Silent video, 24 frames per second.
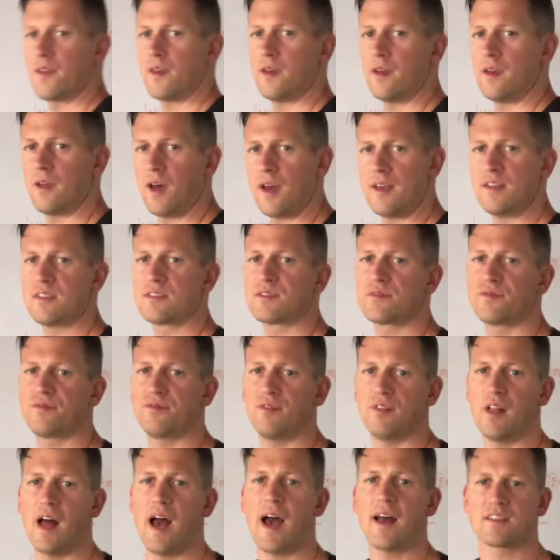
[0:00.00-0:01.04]
a nice
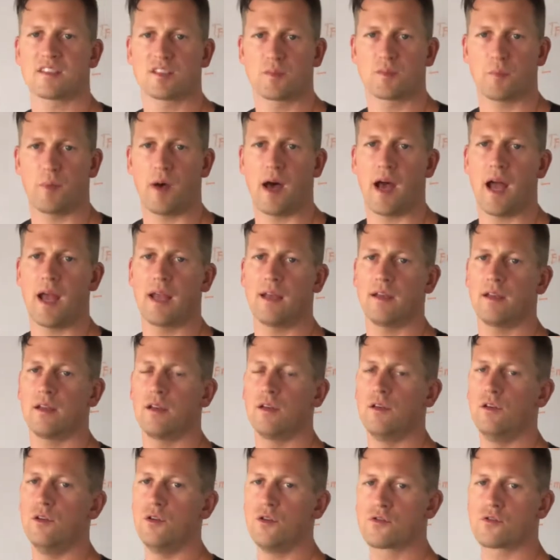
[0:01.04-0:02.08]
flat spine,
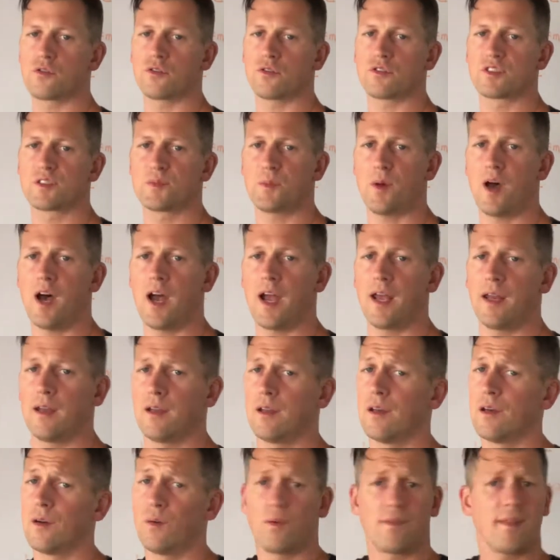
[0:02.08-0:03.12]
neutral spine,
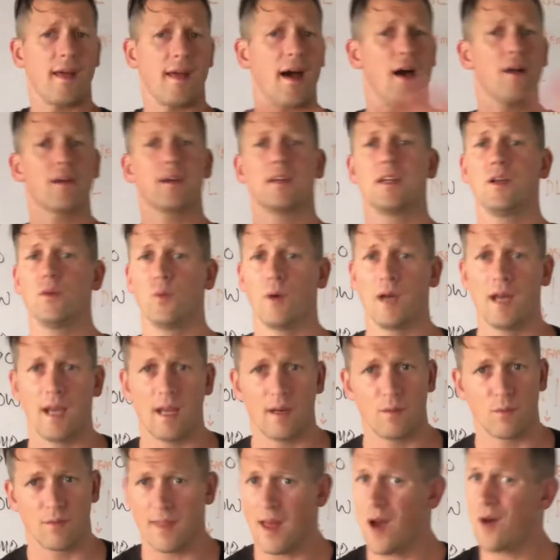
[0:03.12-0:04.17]
without any
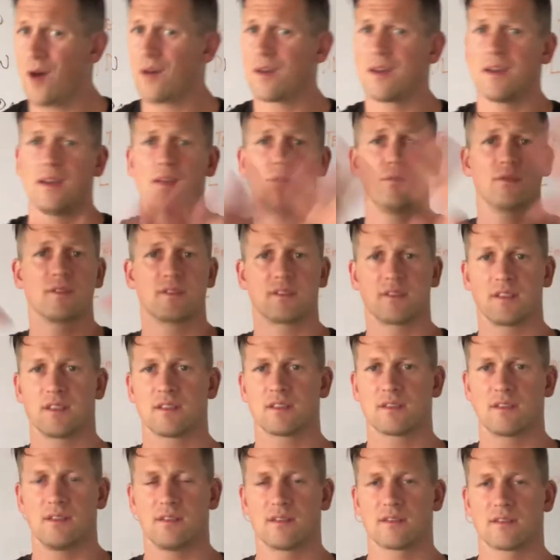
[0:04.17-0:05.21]
weight, without any
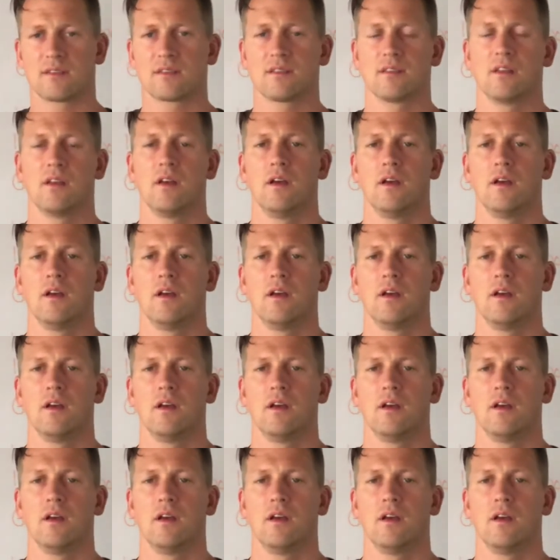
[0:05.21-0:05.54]
resistance?